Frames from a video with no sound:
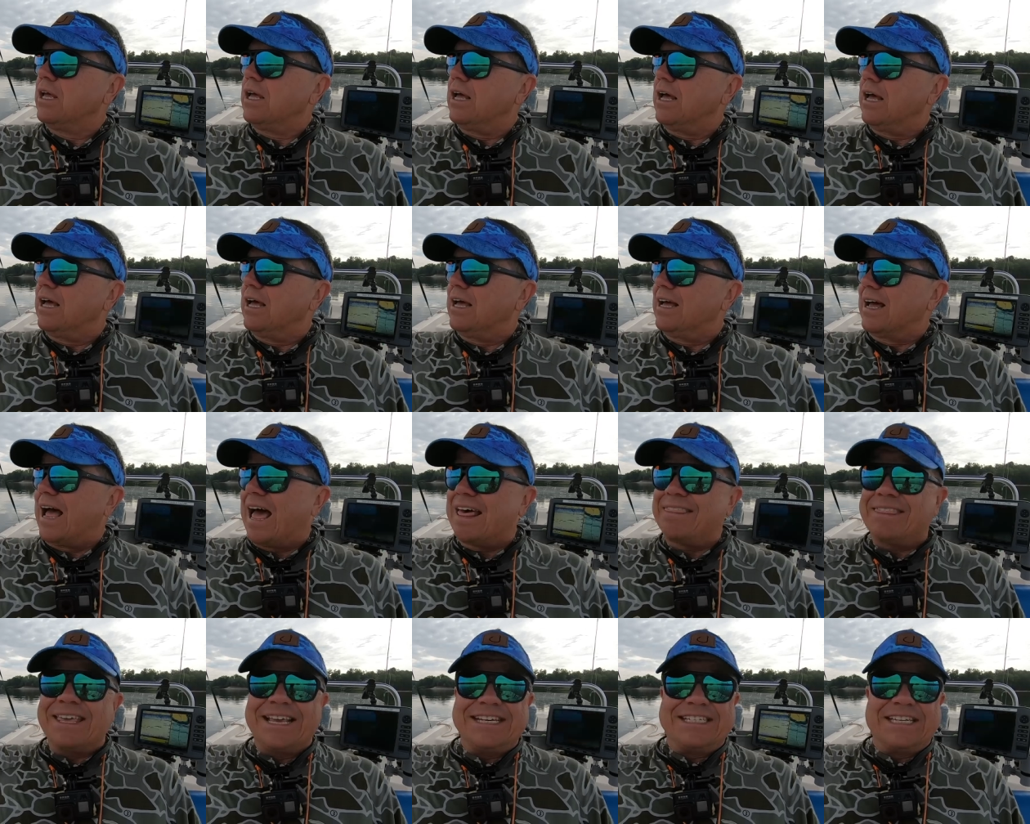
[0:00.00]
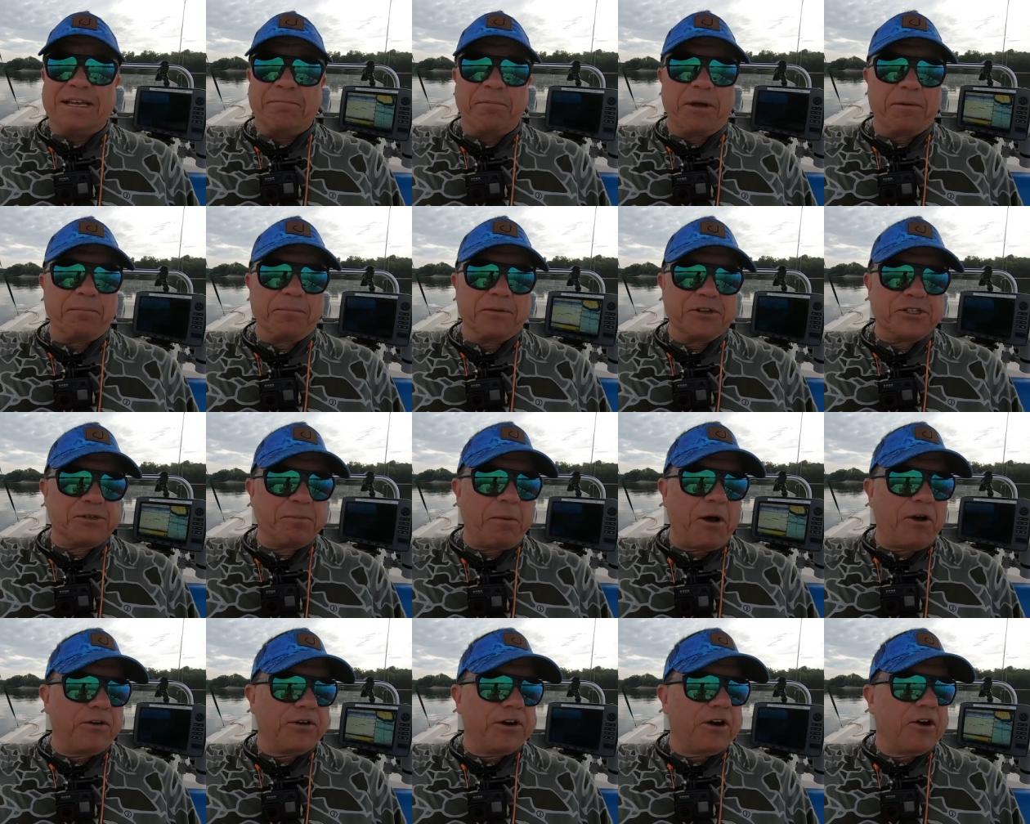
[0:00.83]
I think some of them are
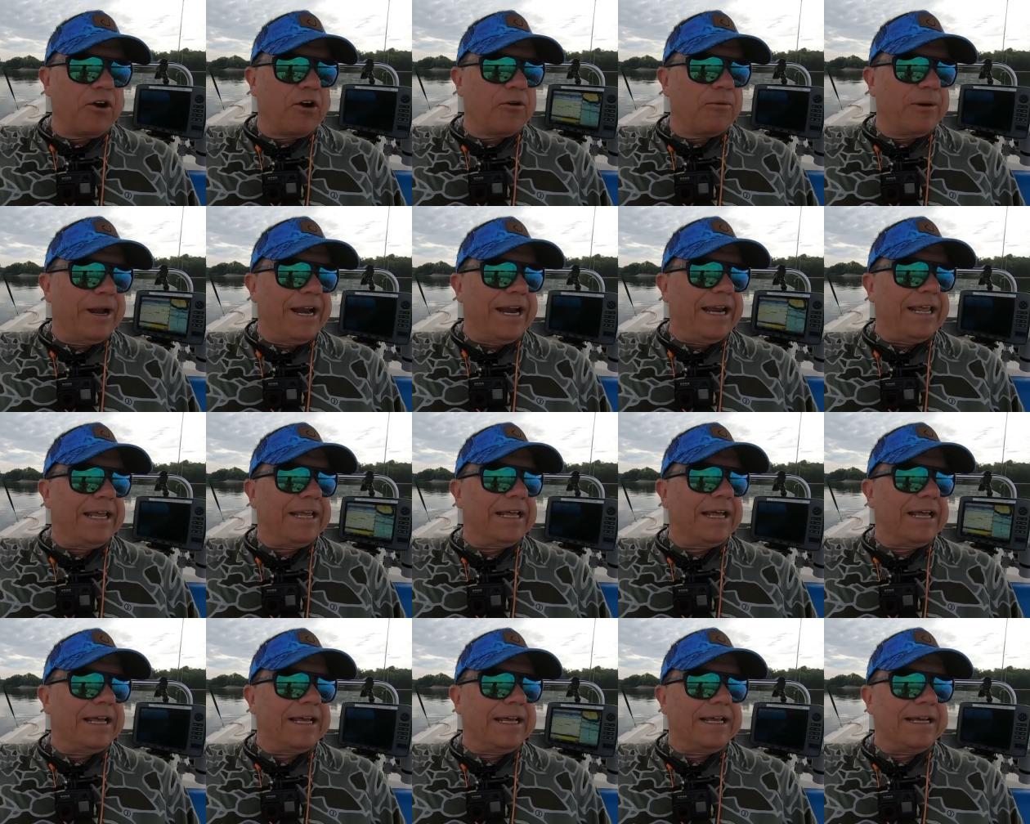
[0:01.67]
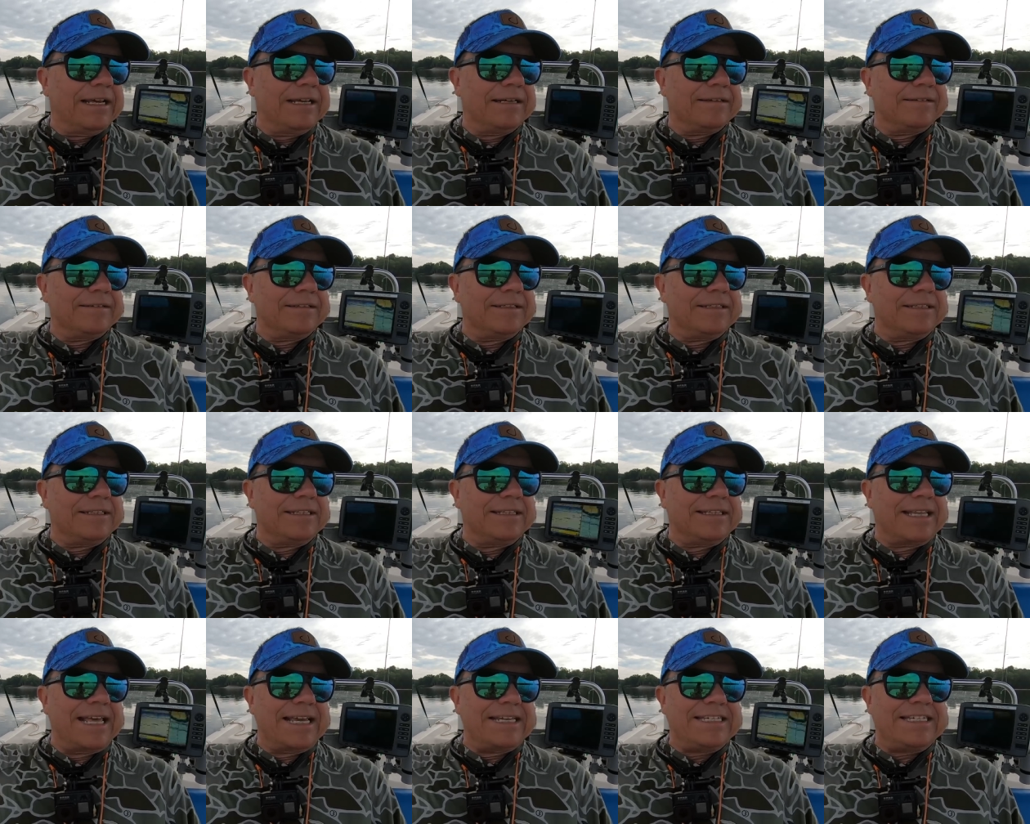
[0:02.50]
spawning already.
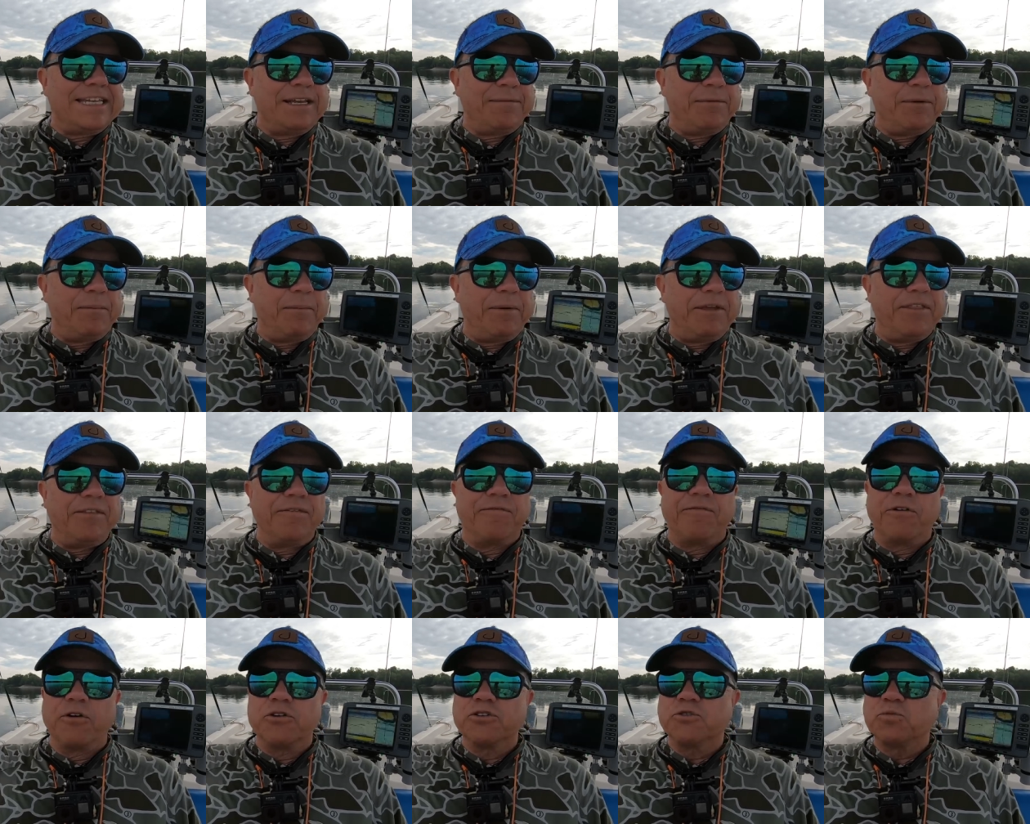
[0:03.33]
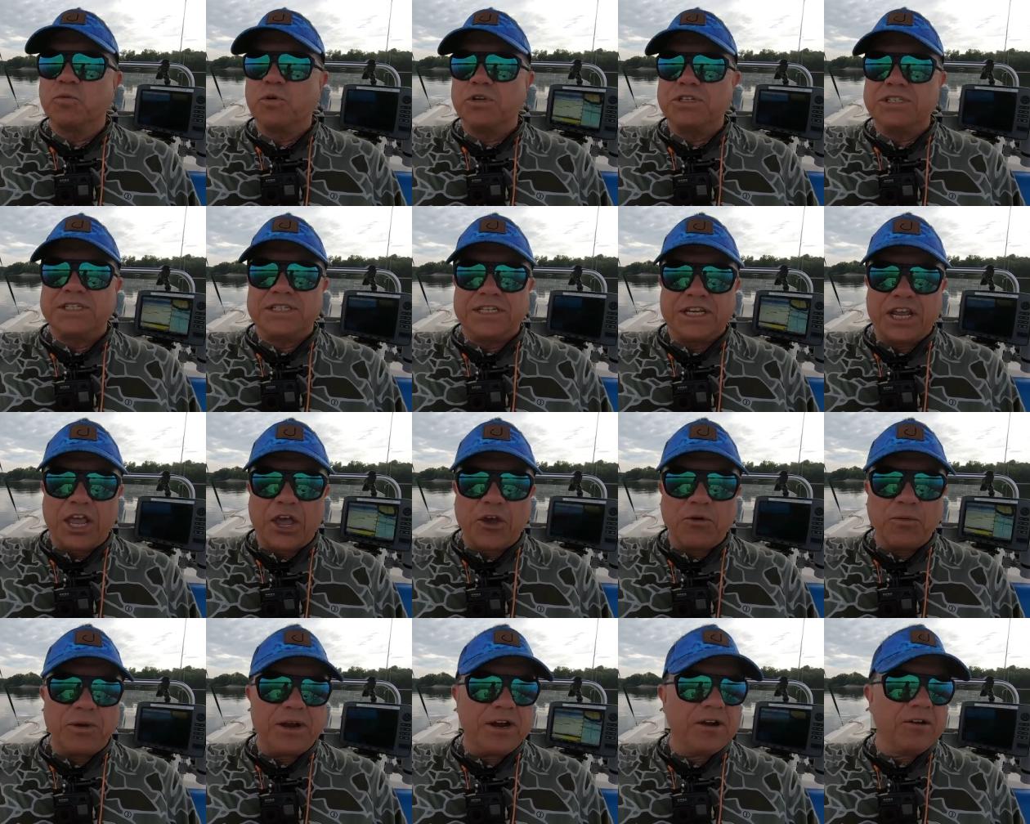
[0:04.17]
They seem to be the first ones to
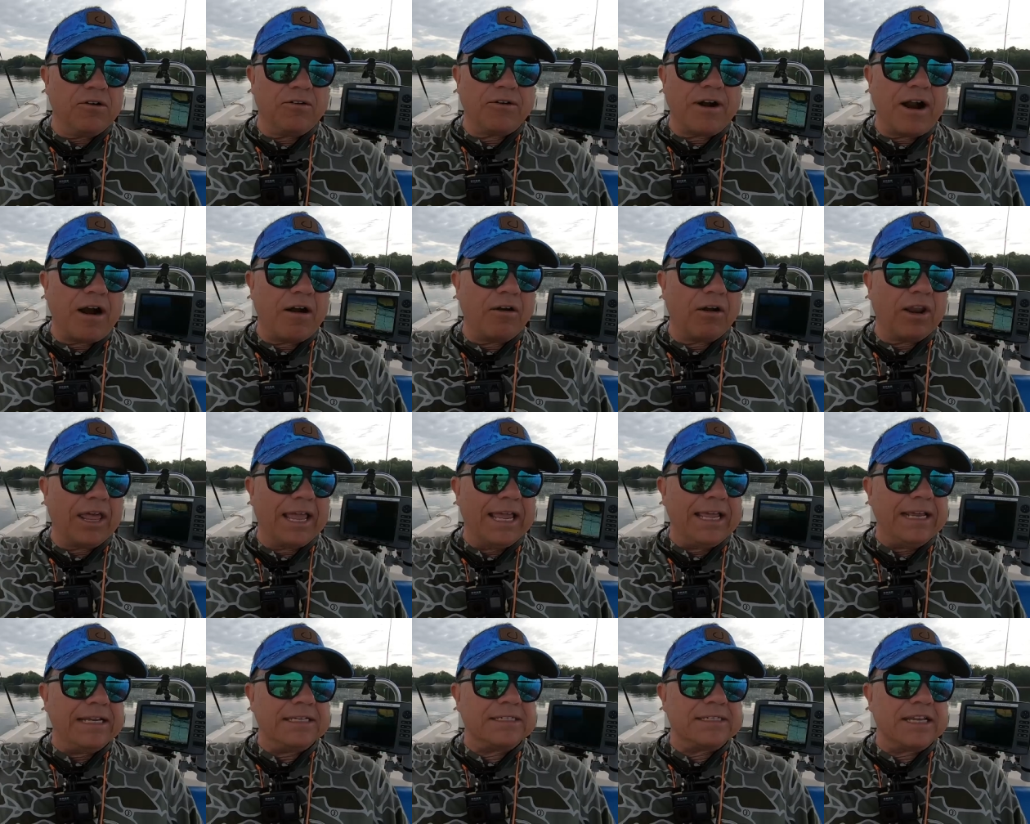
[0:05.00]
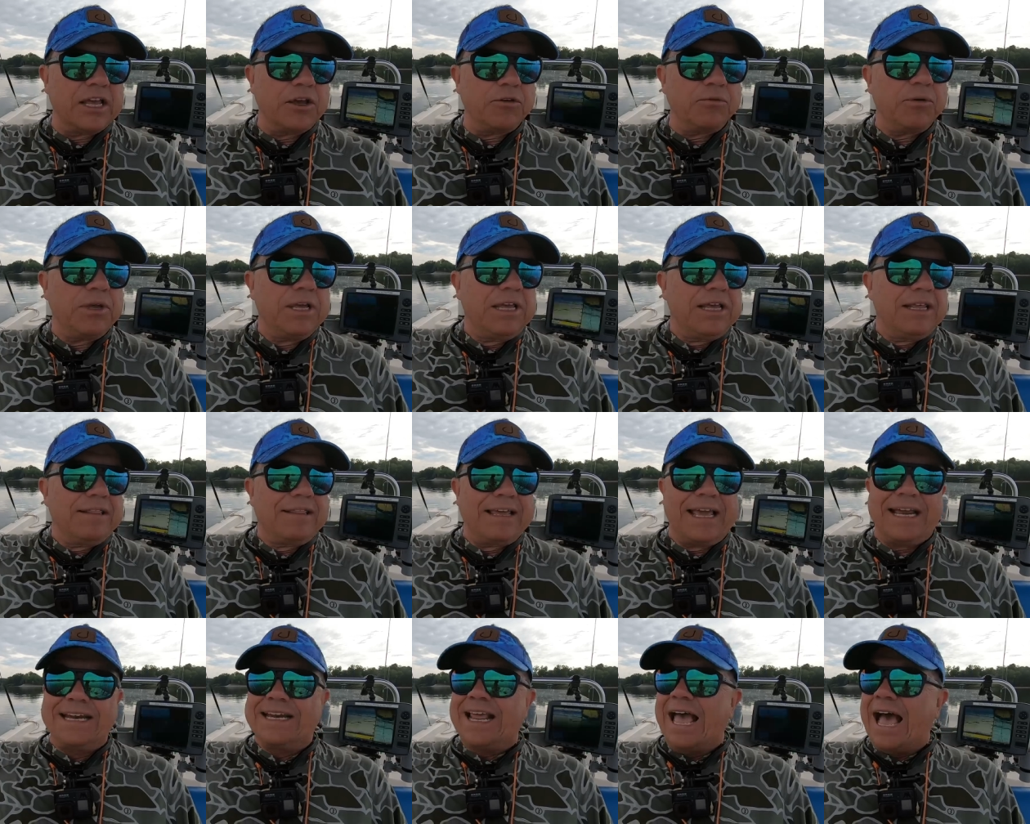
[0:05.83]
go here on our lake. So
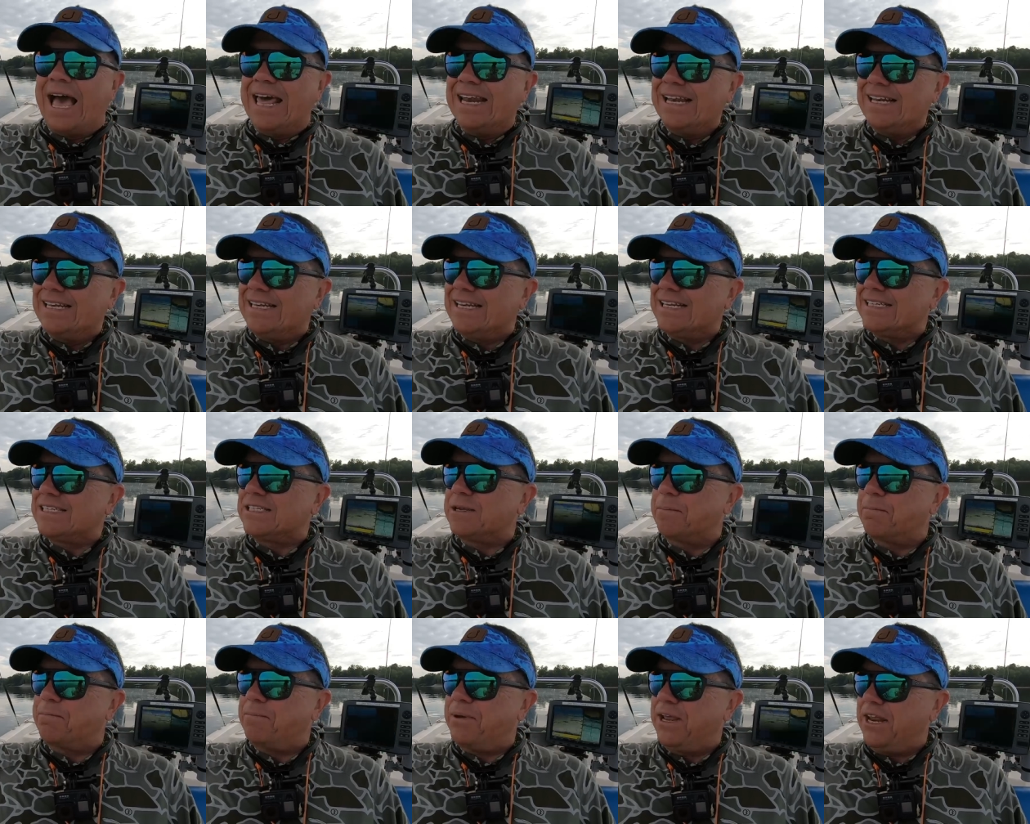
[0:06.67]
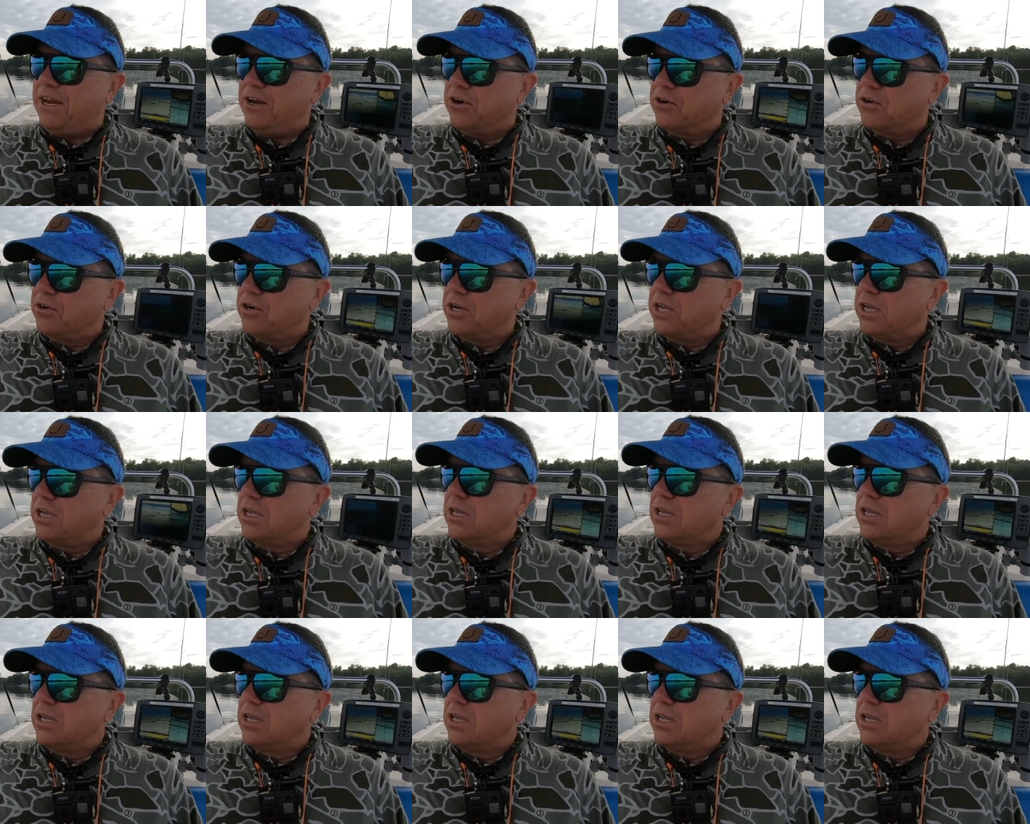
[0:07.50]
they had kind of disappeared,